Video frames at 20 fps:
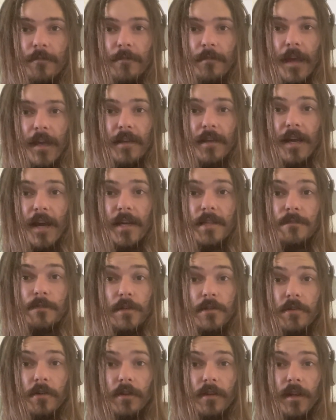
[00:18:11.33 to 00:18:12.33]
Thank you guys. Be
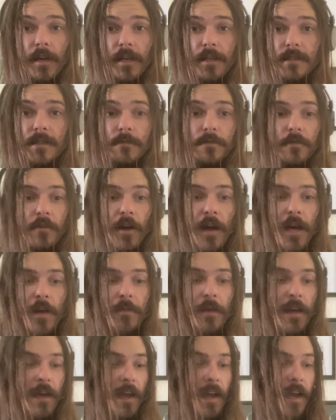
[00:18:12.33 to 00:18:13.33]
sure to like and subscribe,
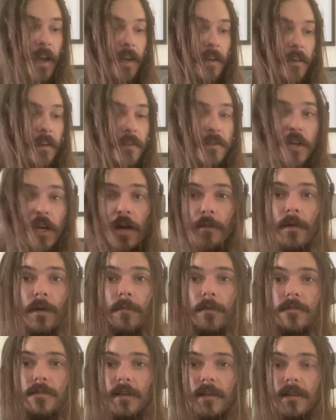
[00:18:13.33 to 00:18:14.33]
and check out my
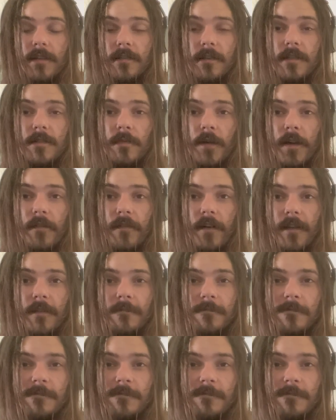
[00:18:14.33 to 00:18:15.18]
music. It's on Spotify.